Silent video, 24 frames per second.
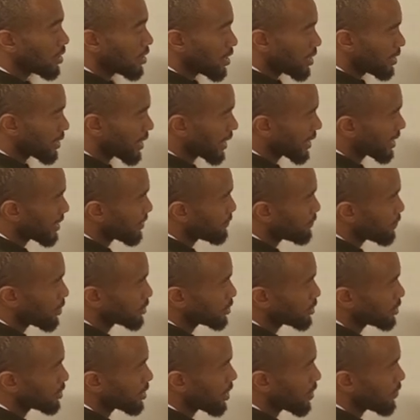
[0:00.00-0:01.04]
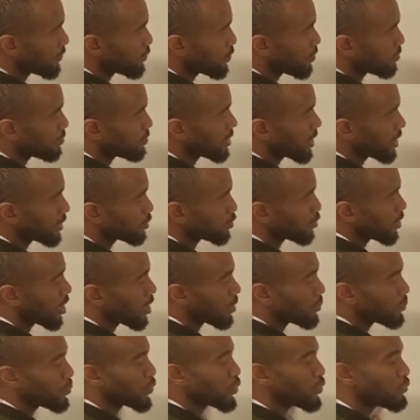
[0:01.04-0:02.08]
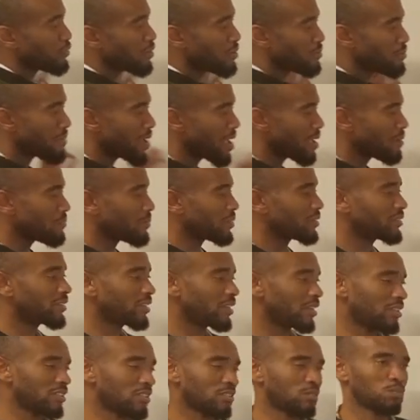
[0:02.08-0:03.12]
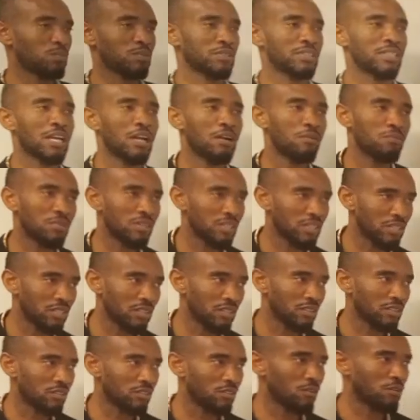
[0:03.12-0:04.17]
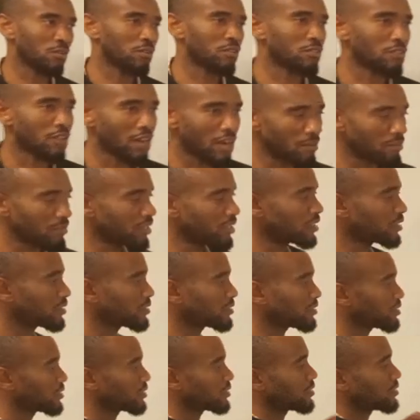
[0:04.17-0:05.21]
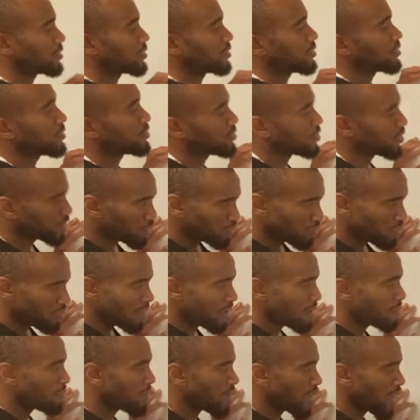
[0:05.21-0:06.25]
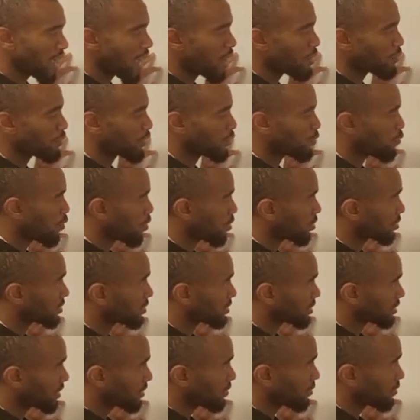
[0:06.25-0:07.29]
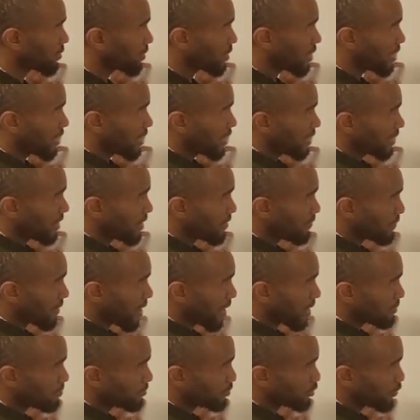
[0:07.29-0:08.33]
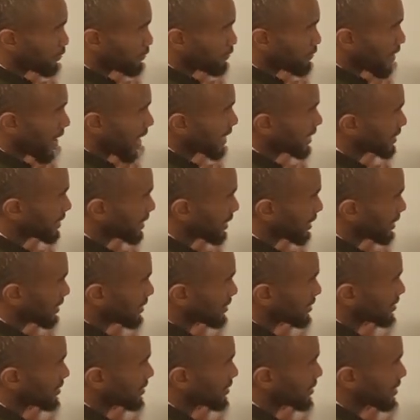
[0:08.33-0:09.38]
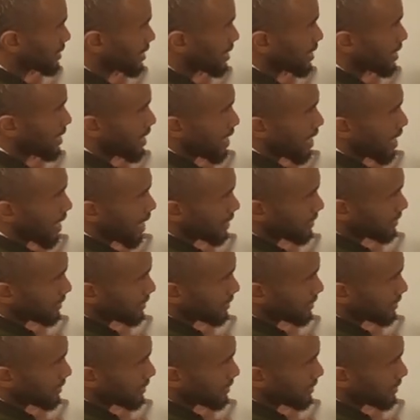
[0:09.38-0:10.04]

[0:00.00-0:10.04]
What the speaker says: like a general formula to help you remember this without really cramming it. Just remember how it works. So if I'm to find this and